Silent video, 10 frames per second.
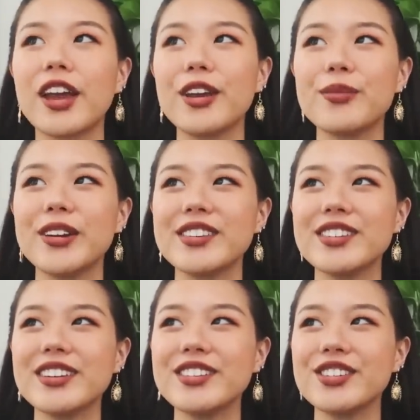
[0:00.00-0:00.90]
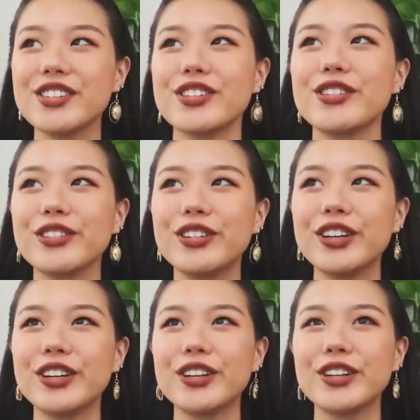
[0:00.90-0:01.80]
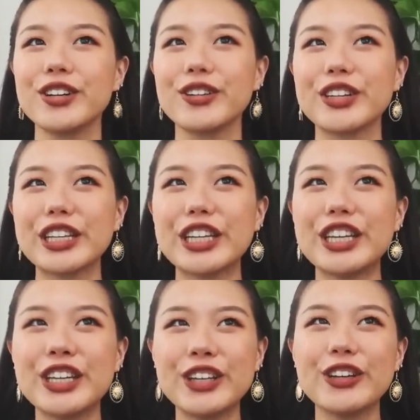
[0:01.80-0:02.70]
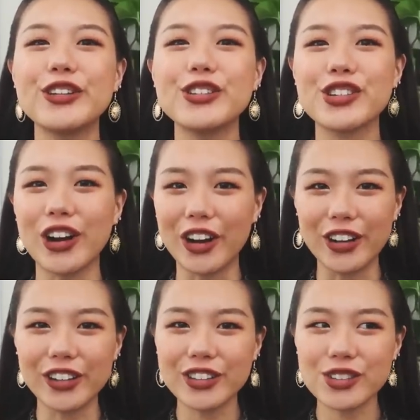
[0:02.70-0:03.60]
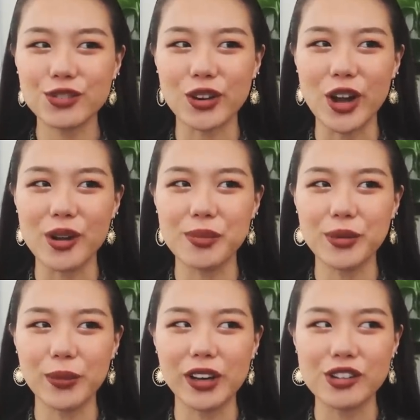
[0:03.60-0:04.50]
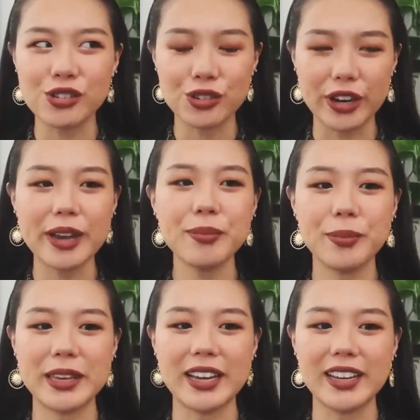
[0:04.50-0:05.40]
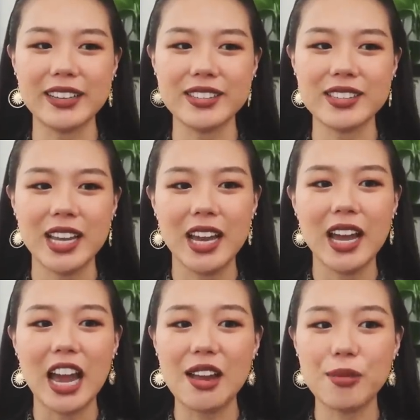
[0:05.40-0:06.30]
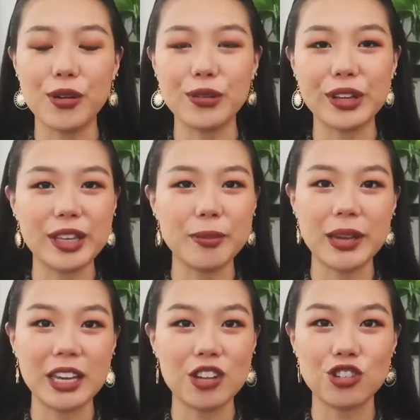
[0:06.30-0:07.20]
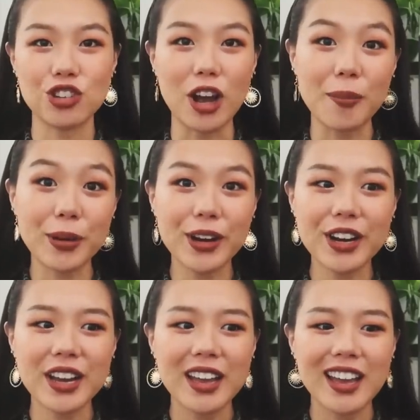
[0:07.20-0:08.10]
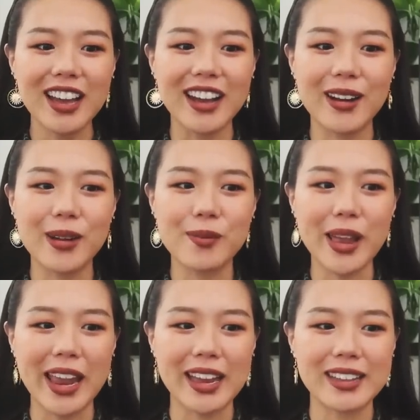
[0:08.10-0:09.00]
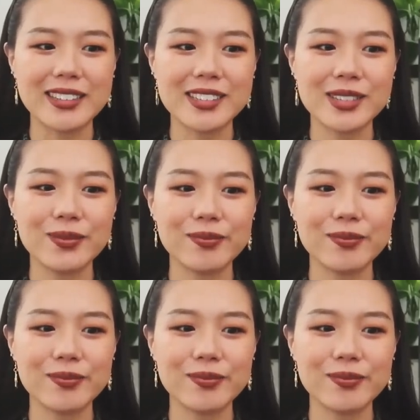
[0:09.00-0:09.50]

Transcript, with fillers: the kind of person to do really huge hauls from one trip because I'm a really picky shopper um, and